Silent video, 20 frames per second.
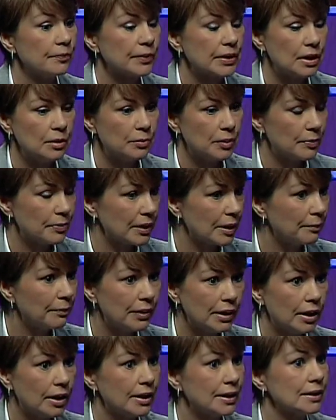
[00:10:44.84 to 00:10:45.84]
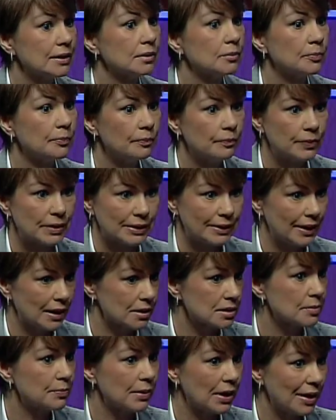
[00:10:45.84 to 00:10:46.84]
HIPAA compliant,
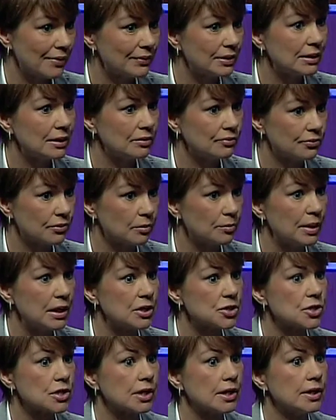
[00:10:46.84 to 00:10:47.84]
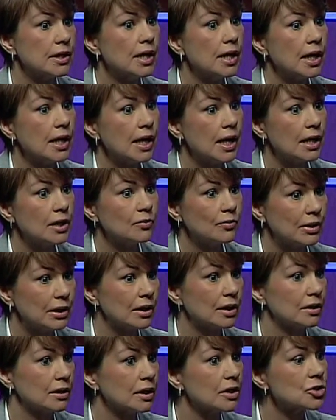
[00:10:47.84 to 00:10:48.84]
protects private information, and we
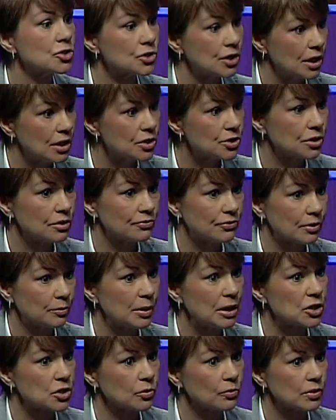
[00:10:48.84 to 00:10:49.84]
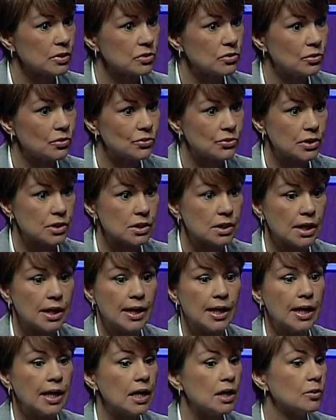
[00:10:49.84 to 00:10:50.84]
can exchange information with doctors.
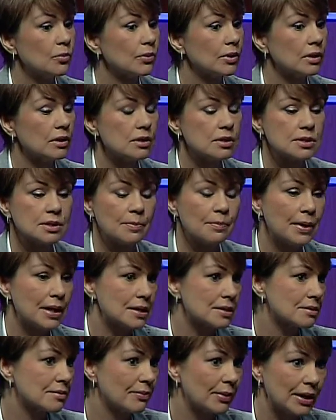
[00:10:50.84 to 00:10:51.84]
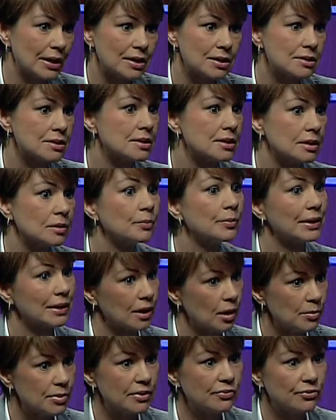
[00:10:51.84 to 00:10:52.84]
And the best way is still pick
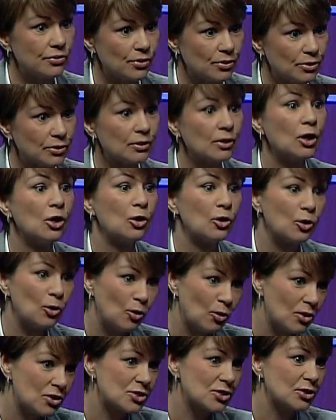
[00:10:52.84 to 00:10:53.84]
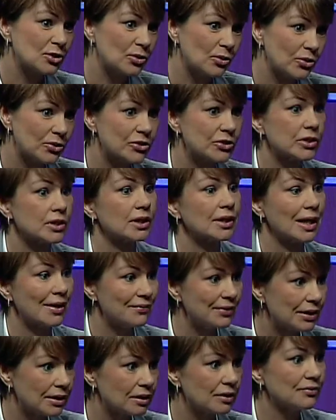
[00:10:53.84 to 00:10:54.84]
up the phone, call the doctor, have
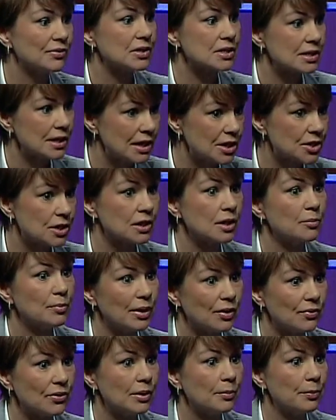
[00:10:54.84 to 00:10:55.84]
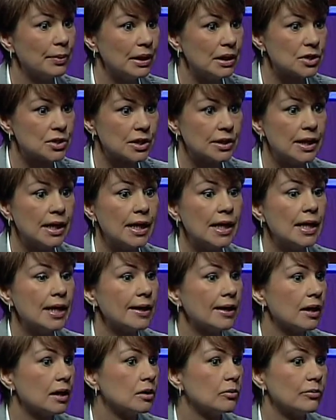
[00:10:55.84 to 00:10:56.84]
a conversation about the patient,
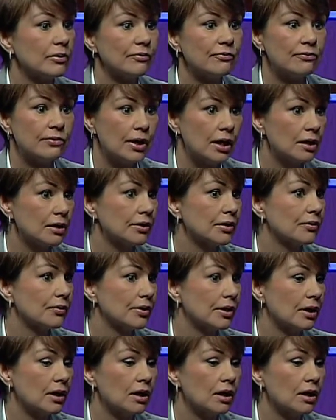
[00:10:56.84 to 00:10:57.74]
and we value